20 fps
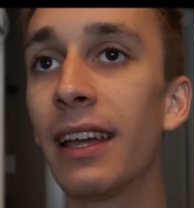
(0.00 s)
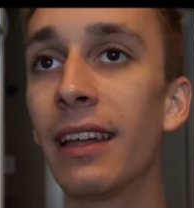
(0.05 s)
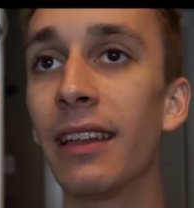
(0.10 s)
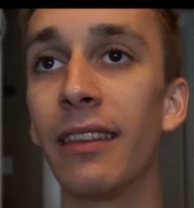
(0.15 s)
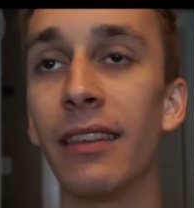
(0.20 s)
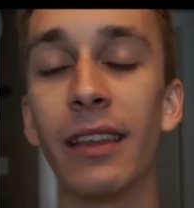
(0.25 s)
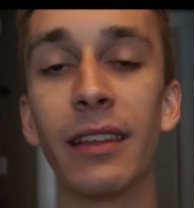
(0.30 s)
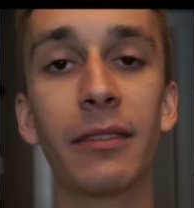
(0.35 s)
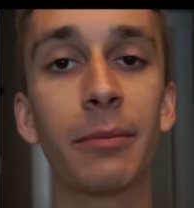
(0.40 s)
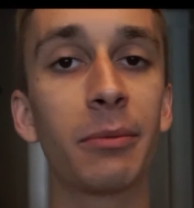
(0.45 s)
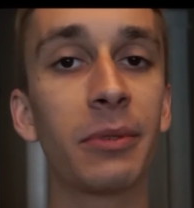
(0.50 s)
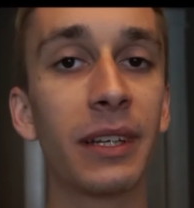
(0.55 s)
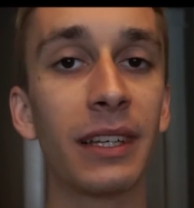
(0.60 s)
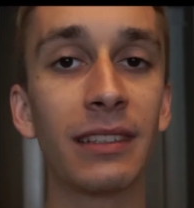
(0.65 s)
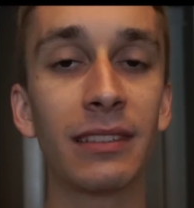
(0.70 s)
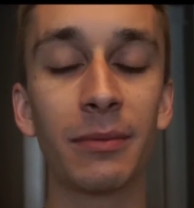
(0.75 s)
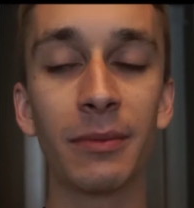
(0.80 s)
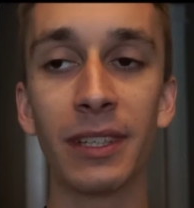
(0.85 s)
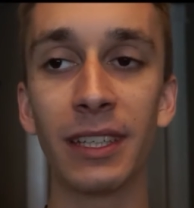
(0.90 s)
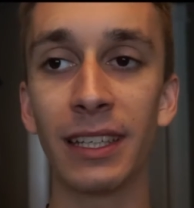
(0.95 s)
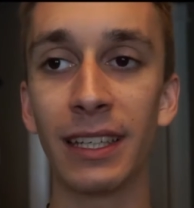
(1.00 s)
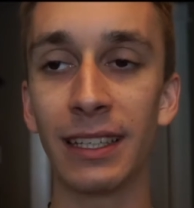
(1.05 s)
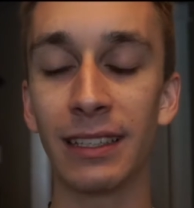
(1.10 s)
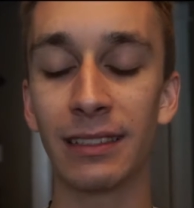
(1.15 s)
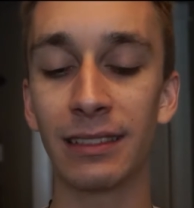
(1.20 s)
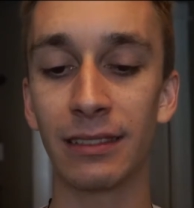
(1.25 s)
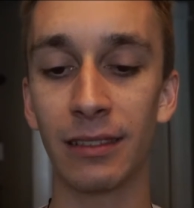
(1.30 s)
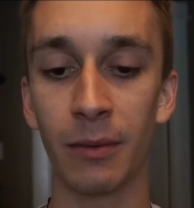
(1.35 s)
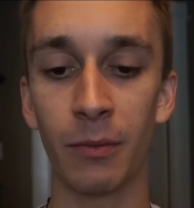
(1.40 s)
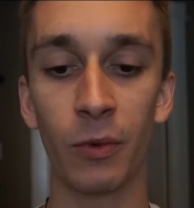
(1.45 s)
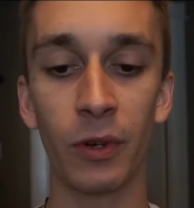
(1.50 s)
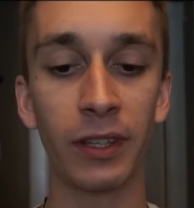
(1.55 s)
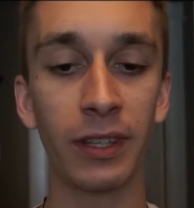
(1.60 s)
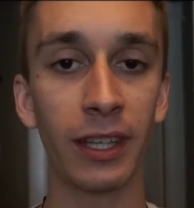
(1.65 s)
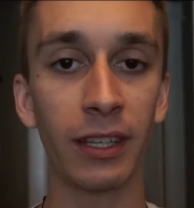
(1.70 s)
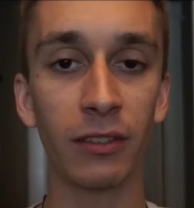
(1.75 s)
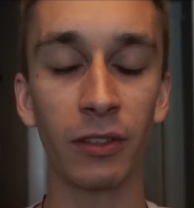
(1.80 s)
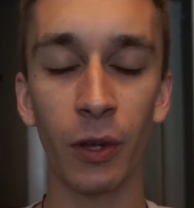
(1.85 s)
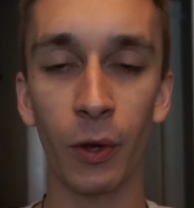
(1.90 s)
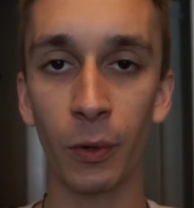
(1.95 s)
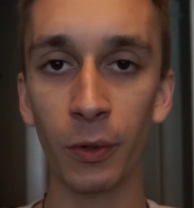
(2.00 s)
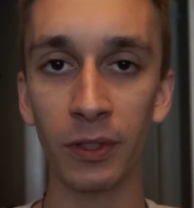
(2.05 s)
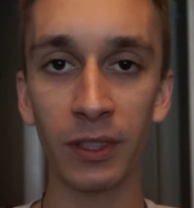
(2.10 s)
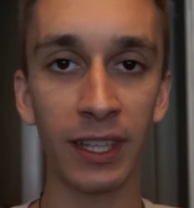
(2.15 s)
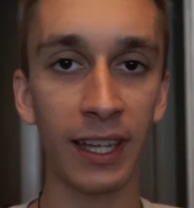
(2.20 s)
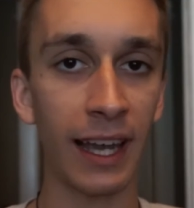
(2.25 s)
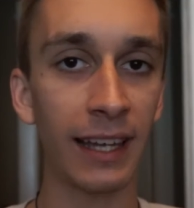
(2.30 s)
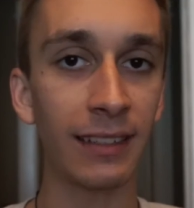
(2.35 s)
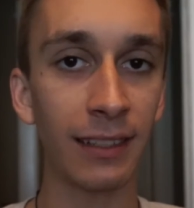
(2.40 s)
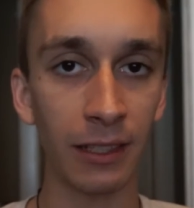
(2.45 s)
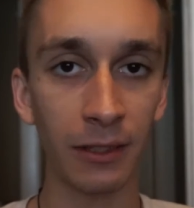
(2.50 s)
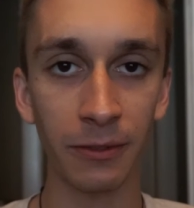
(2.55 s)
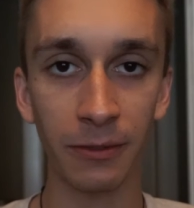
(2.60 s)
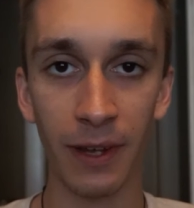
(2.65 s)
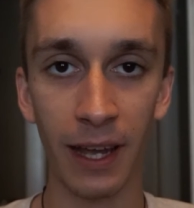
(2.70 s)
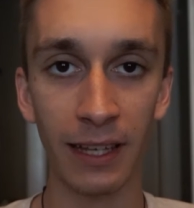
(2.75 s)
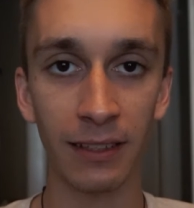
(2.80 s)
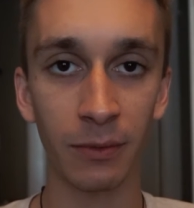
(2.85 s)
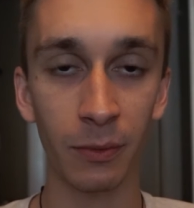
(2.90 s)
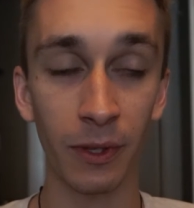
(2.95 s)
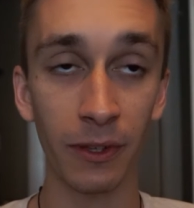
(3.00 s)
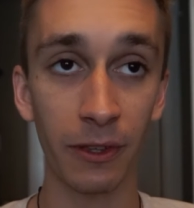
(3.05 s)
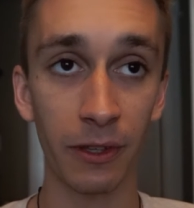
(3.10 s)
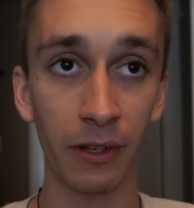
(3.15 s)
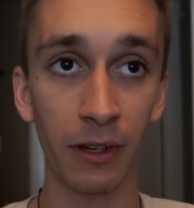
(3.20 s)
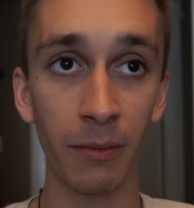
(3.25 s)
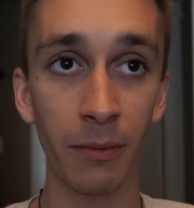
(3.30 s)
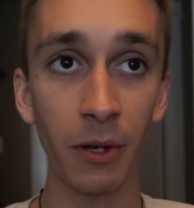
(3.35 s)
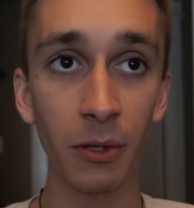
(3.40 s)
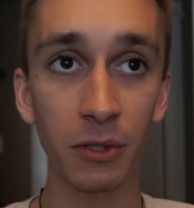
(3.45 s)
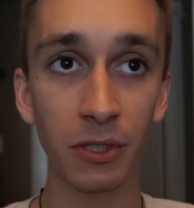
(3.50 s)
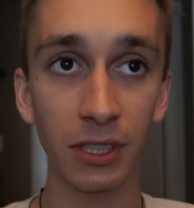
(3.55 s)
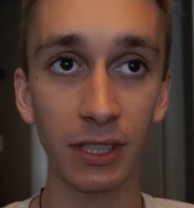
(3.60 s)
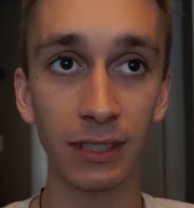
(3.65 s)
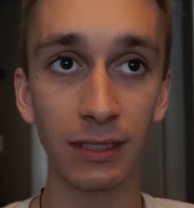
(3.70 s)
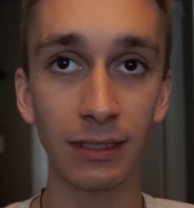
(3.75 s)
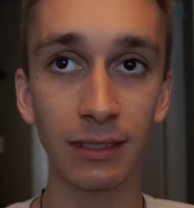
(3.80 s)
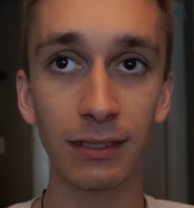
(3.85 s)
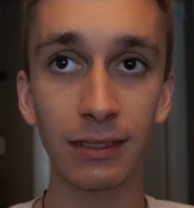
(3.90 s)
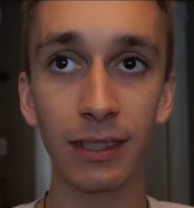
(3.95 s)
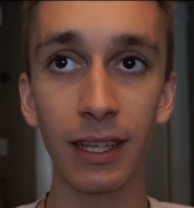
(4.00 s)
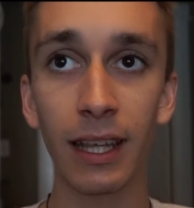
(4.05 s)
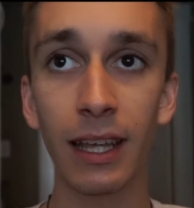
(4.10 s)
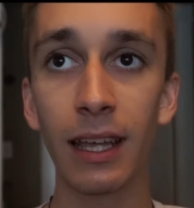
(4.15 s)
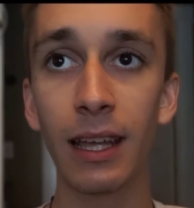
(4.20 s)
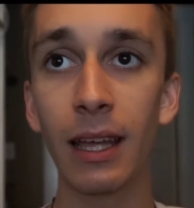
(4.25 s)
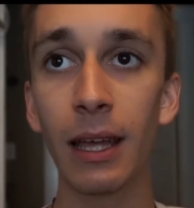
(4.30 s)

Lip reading: This placement is someone that totally identifies with their emotions.